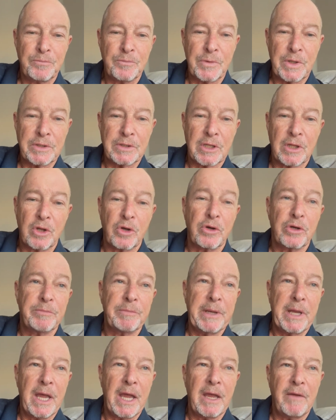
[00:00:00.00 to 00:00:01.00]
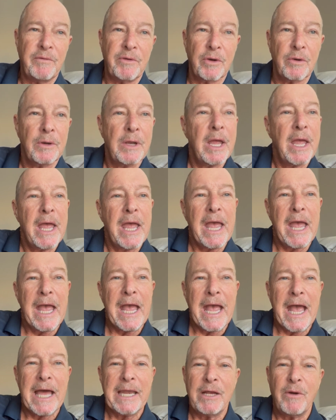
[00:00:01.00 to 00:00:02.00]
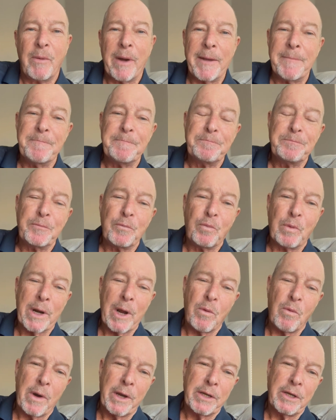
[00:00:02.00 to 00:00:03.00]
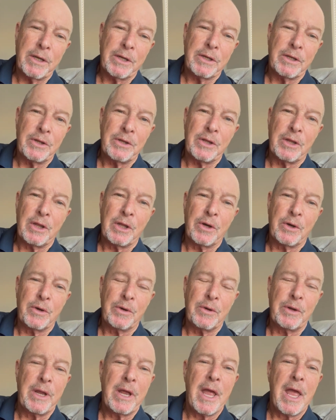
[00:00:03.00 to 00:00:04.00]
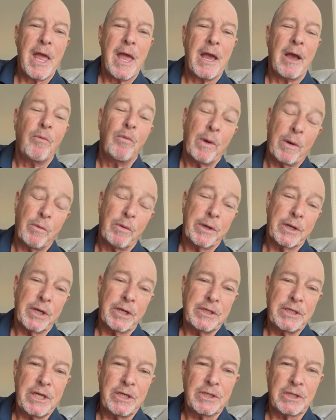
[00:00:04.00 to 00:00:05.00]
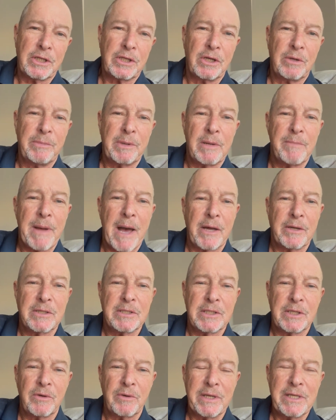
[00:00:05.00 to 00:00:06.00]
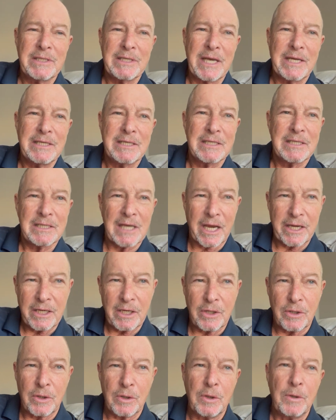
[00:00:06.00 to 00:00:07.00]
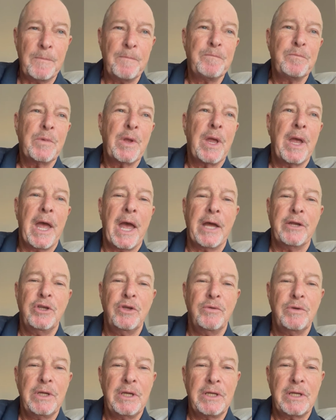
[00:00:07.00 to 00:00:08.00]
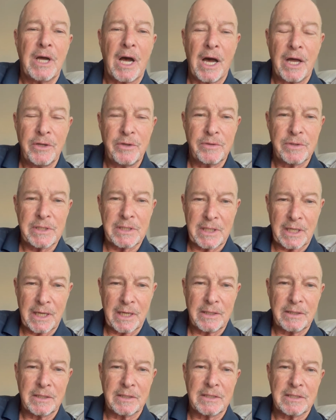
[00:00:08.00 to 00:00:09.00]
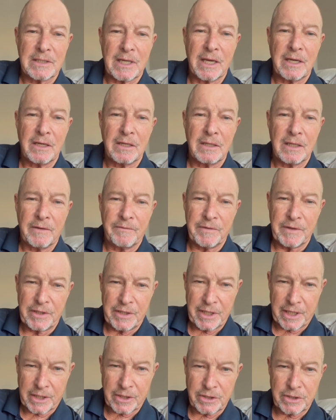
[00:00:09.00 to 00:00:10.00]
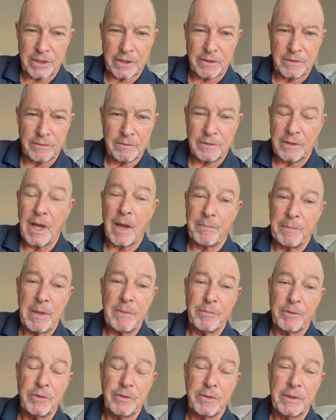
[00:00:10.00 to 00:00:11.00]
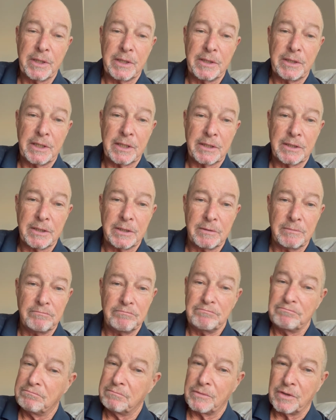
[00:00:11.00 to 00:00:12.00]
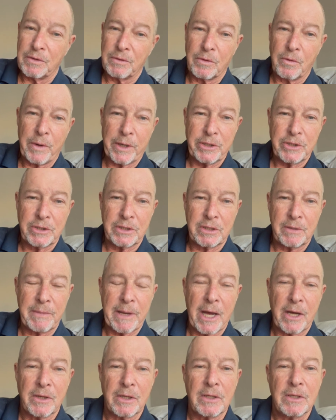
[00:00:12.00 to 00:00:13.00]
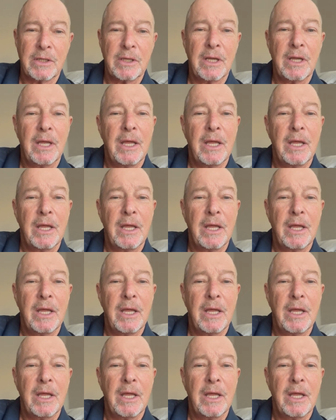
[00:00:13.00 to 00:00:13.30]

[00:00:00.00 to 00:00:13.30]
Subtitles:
It's a learned behavior. Anyway, what I want you to learn and what we're going to teach a little bit about is there is a cycle, and you need to understand the cycle of addiction. Yeah, people do get addicted, no question about it.